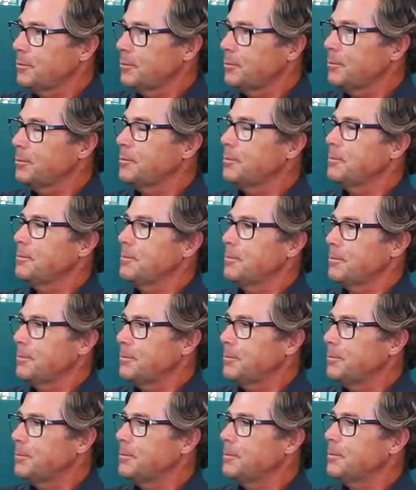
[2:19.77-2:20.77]

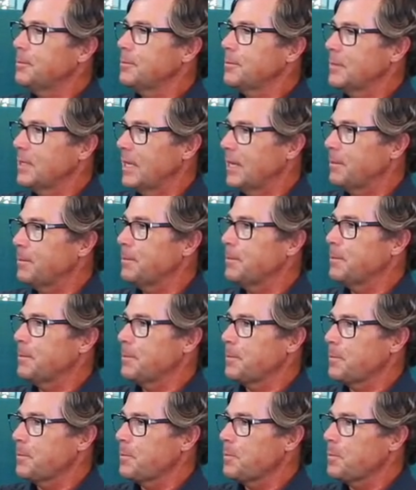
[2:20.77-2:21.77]

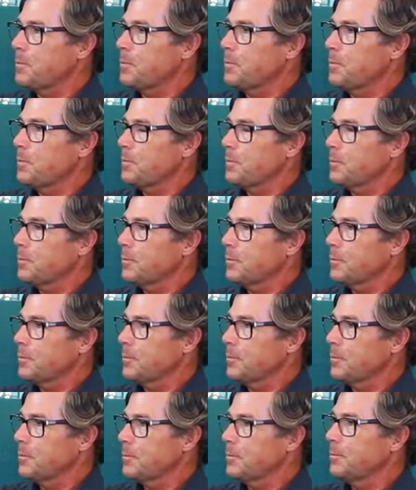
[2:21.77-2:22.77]

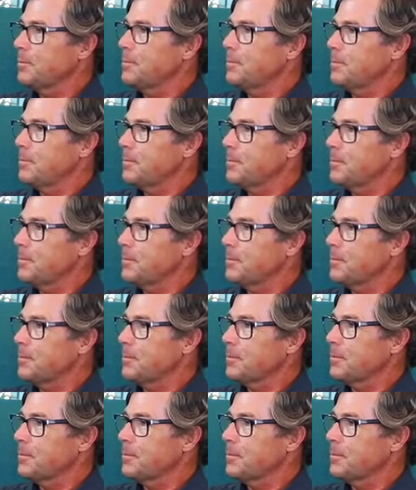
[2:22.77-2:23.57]
(not speaking)